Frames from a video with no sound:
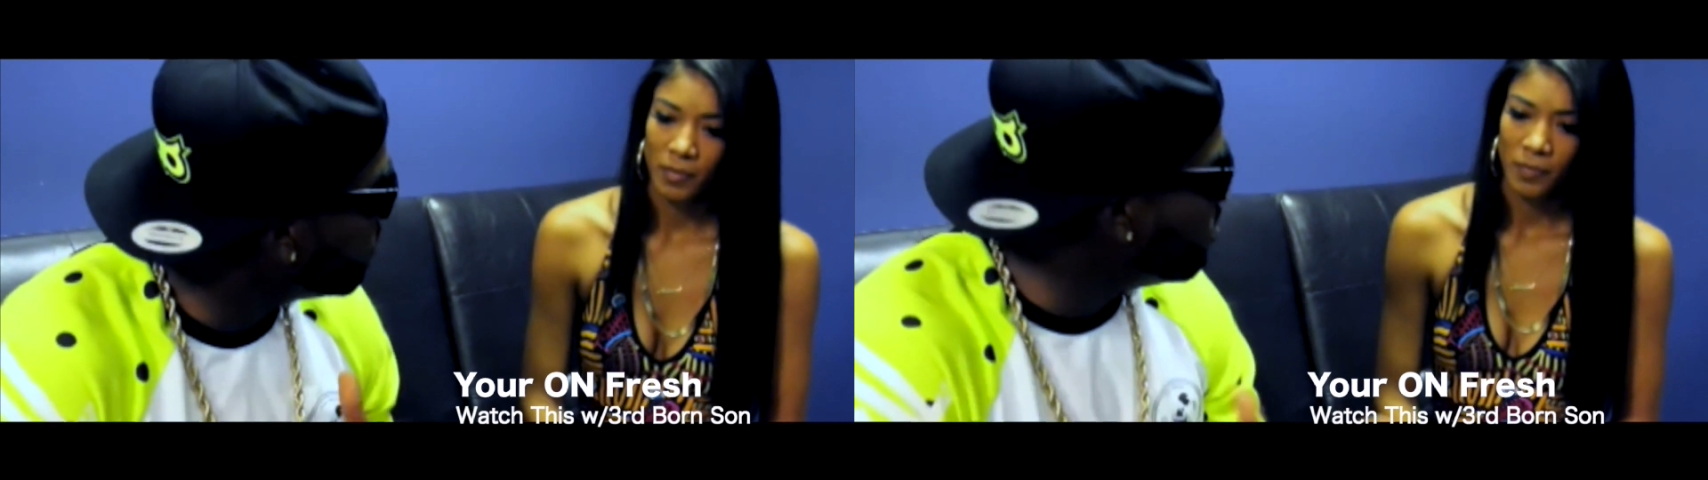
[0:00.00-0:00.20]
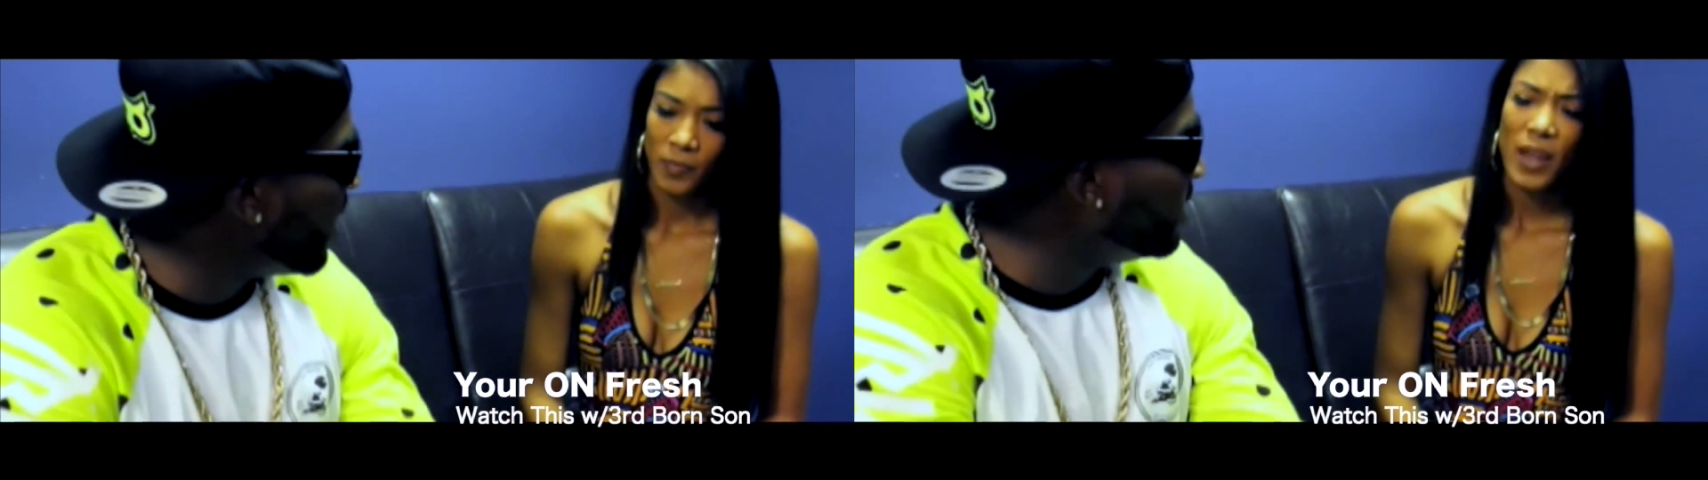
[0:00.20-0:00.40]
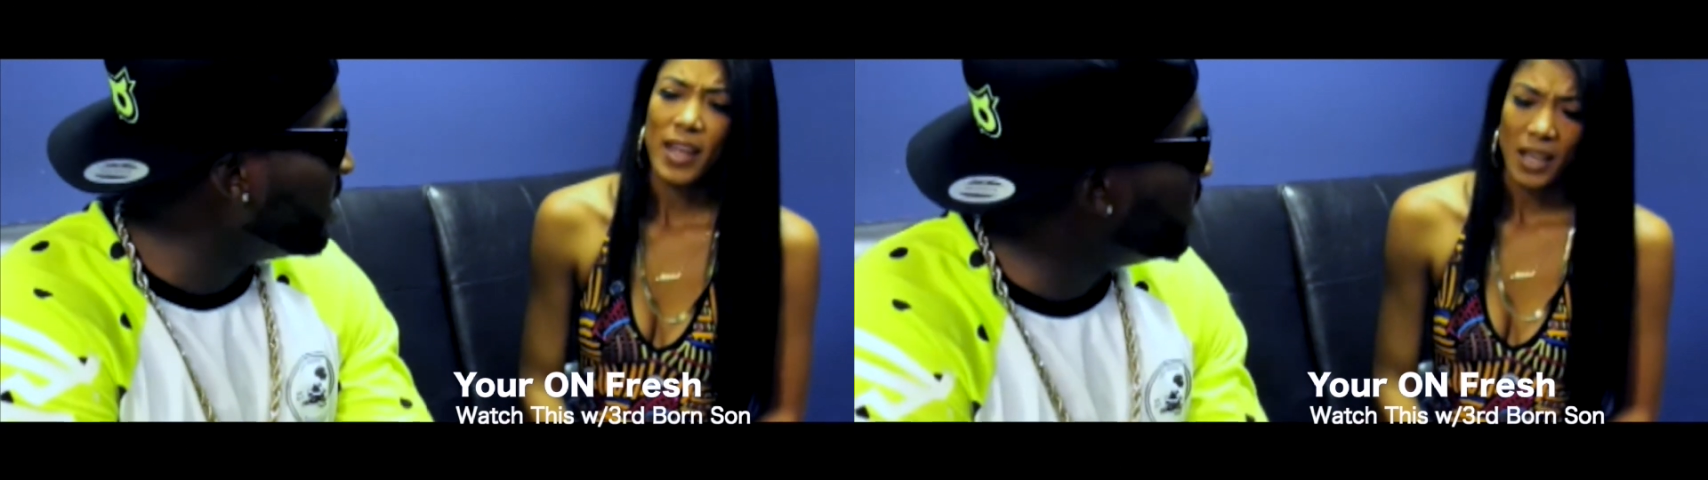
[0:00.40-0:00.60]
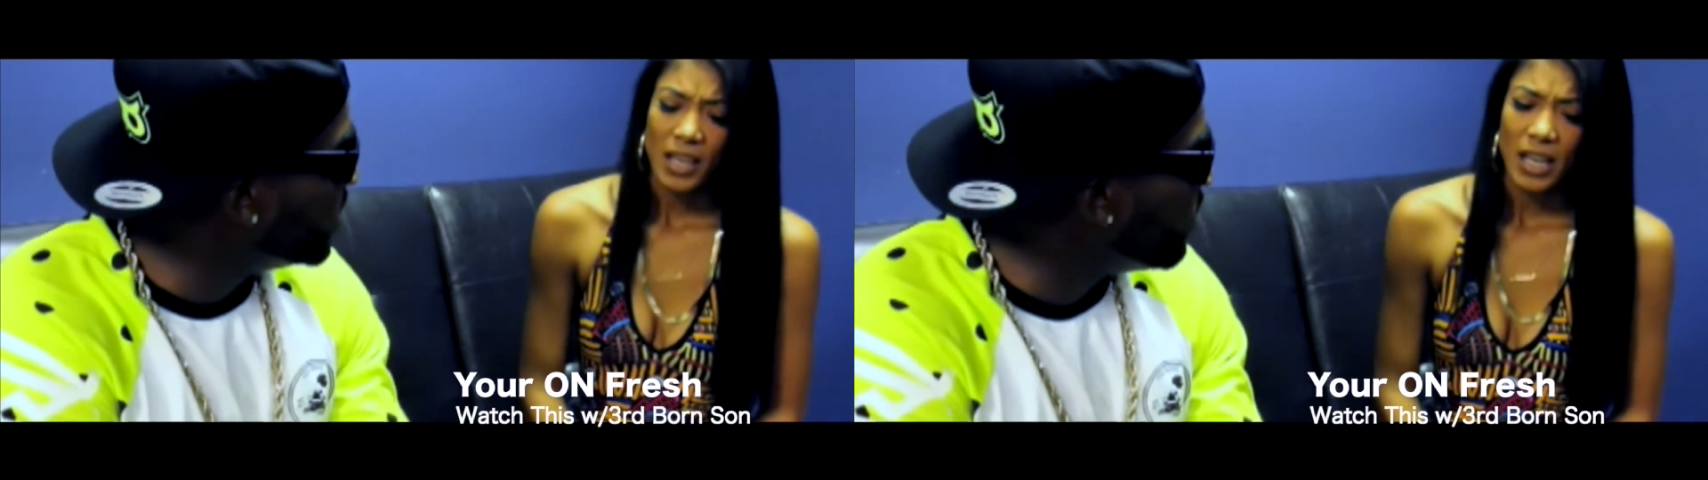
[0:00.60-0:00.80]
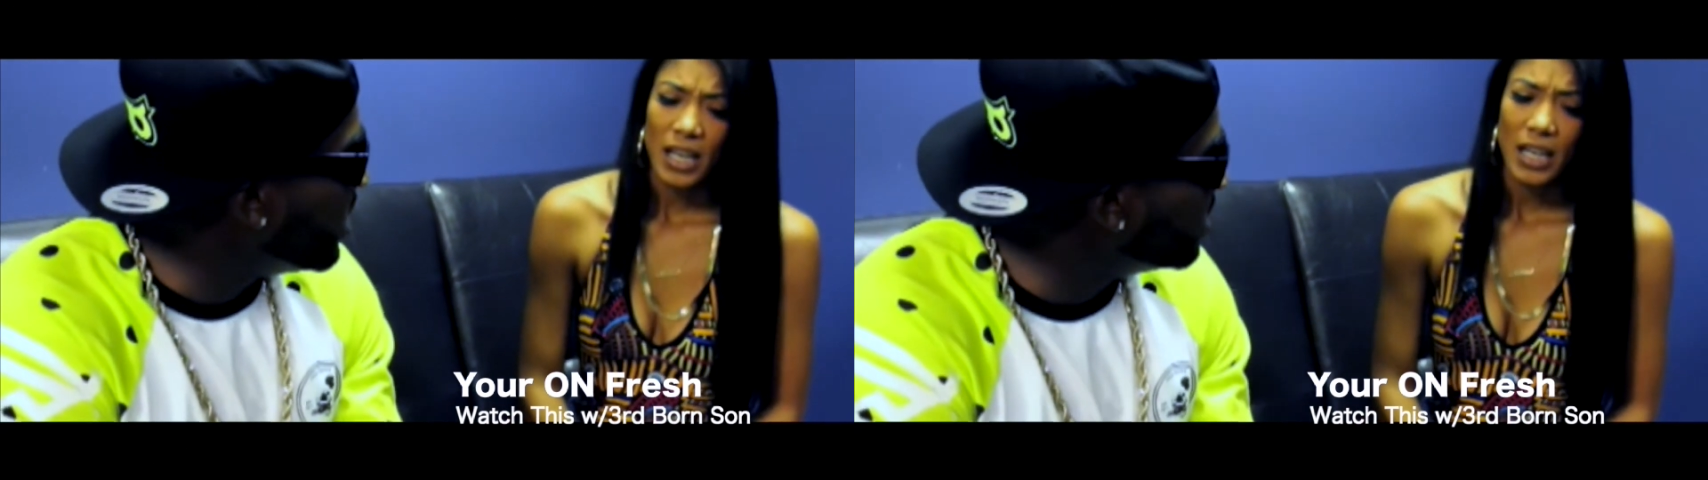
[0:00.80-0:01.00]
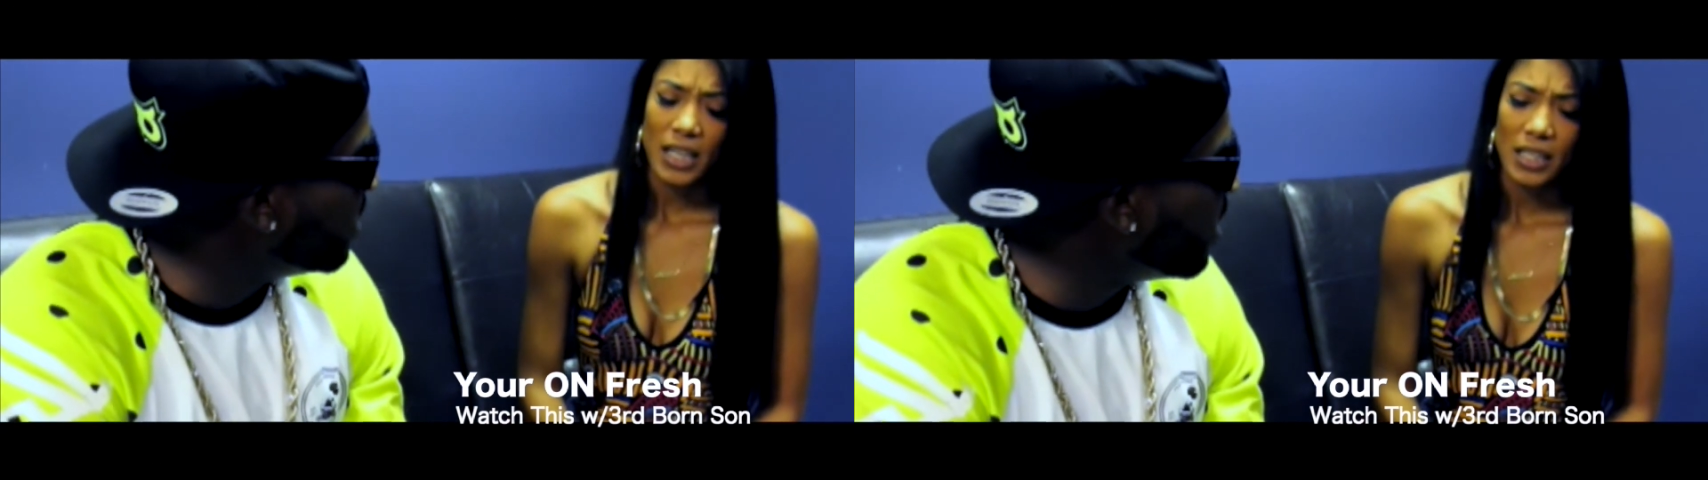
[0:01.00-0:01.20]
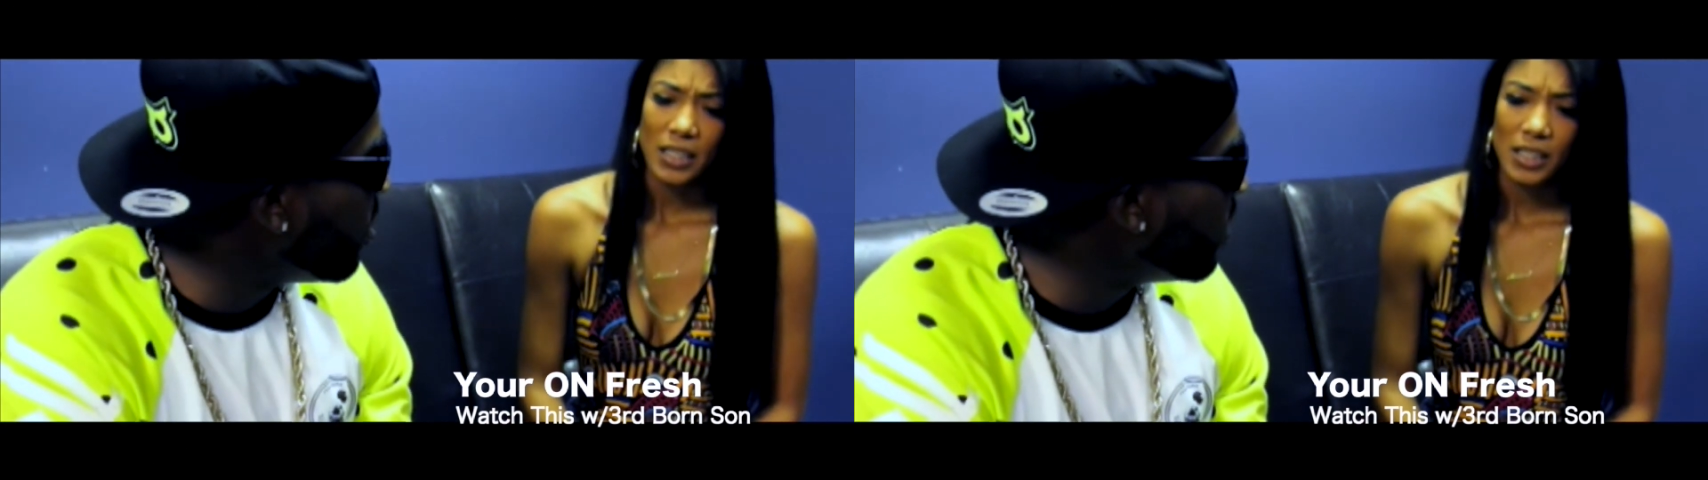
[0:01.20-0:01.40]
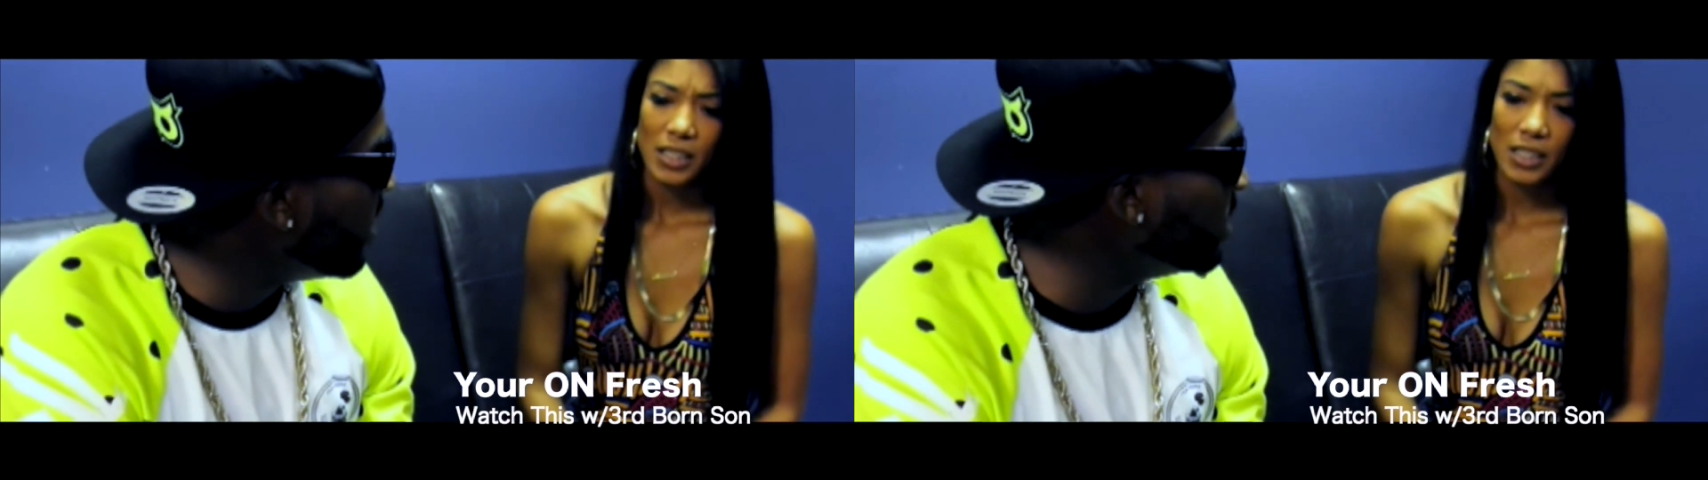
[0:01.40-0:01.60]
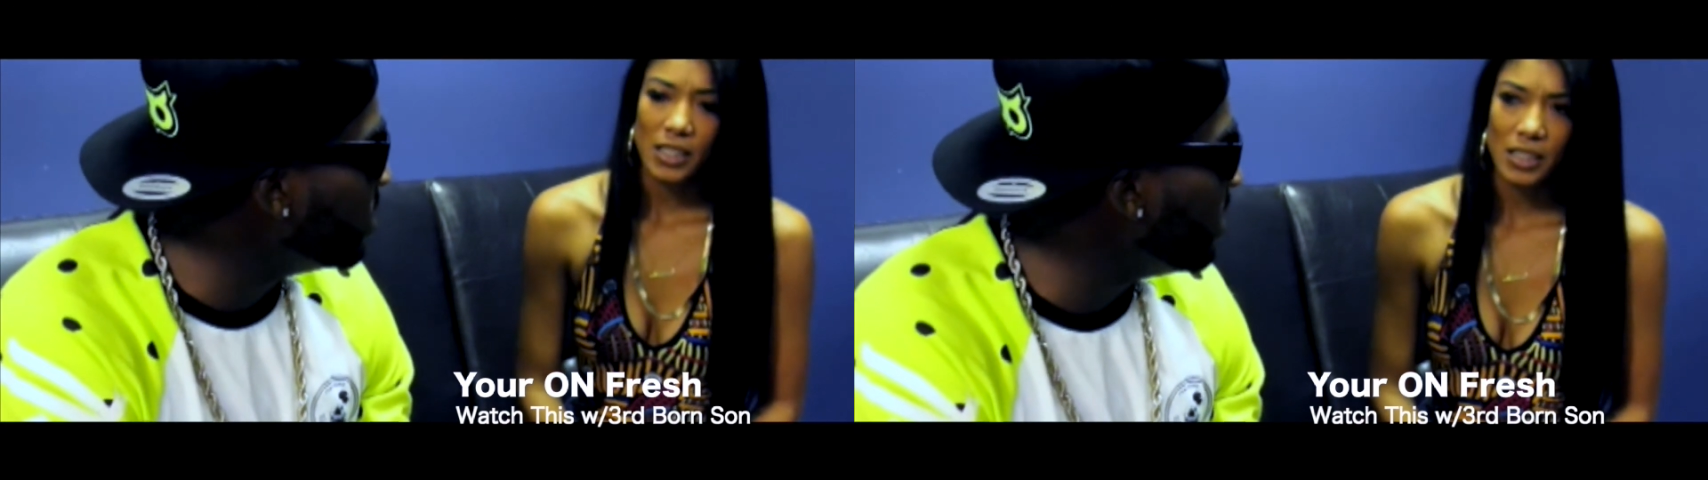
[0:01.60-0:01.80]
basically just been into the whole industry?